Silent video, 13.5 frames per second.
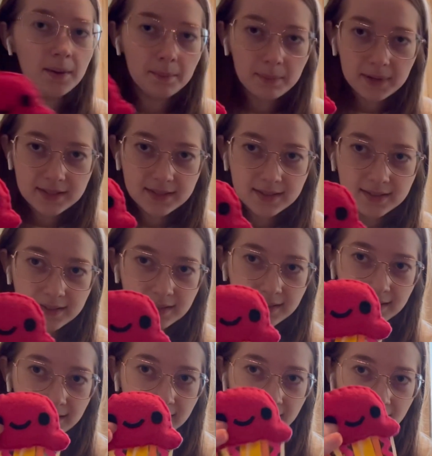But
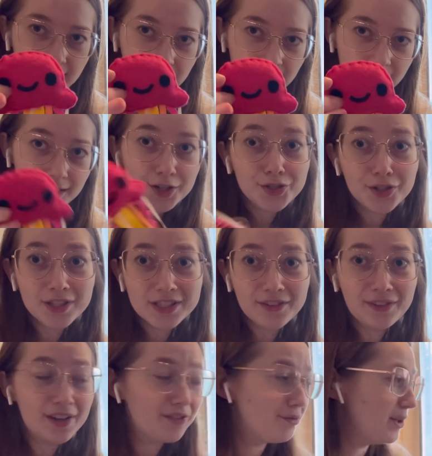here's all the stuff
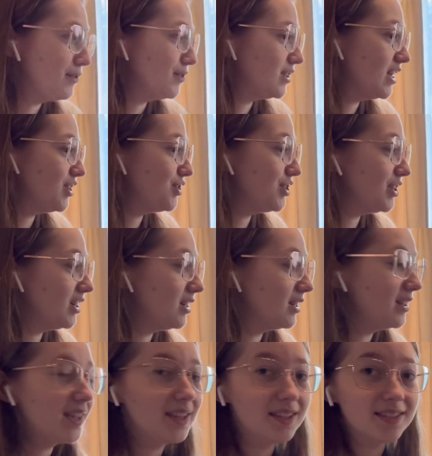that I've made for Tangier.
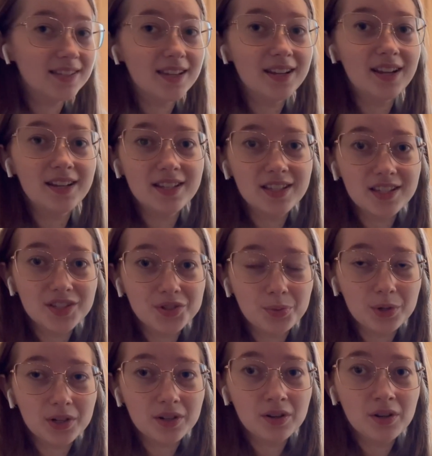Like I said, I need to get to
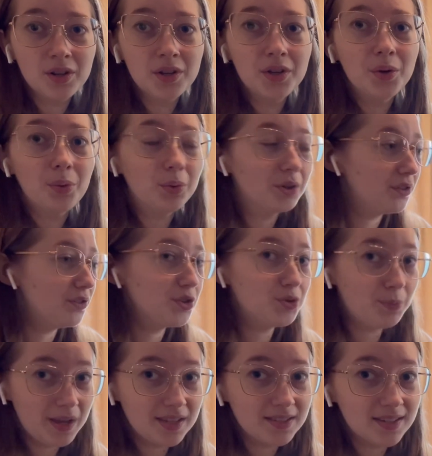work on all of those
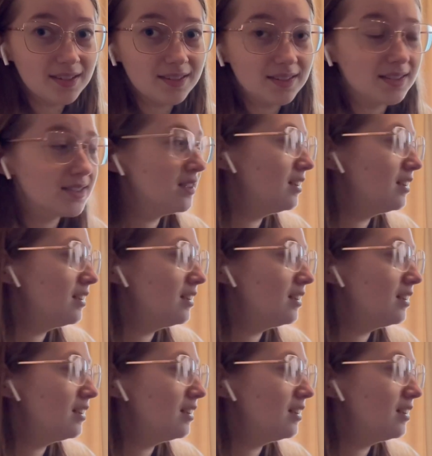paintings.